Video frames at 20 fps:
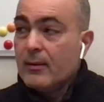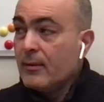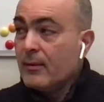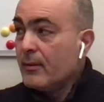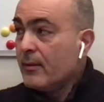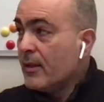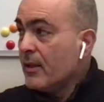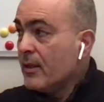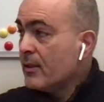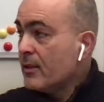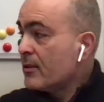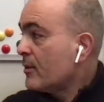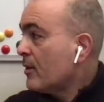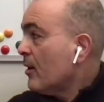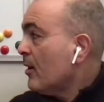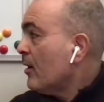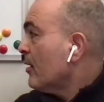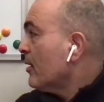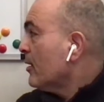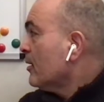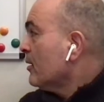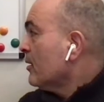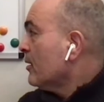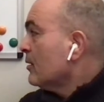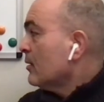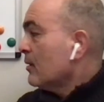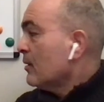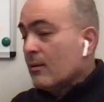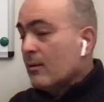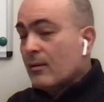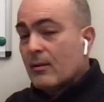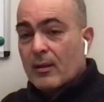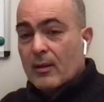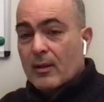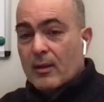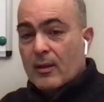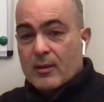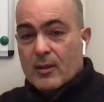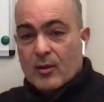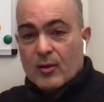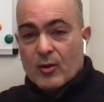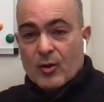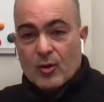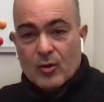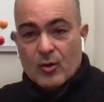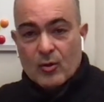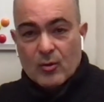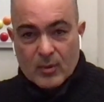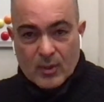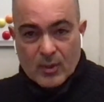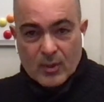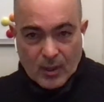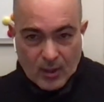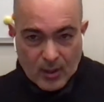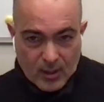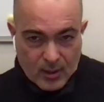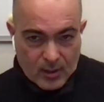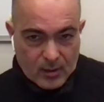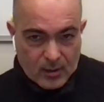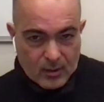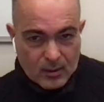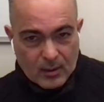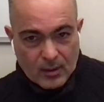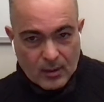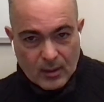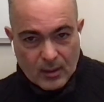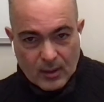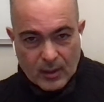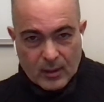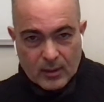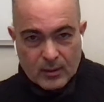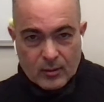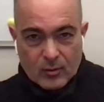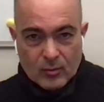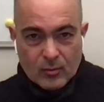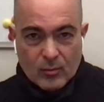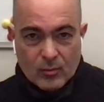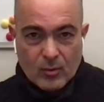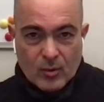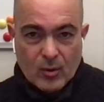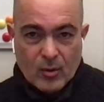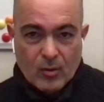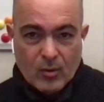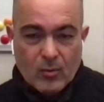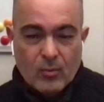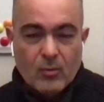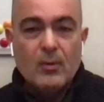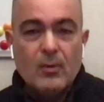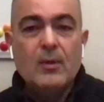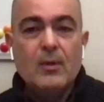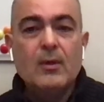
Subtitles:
This guy is in the news again, as you know.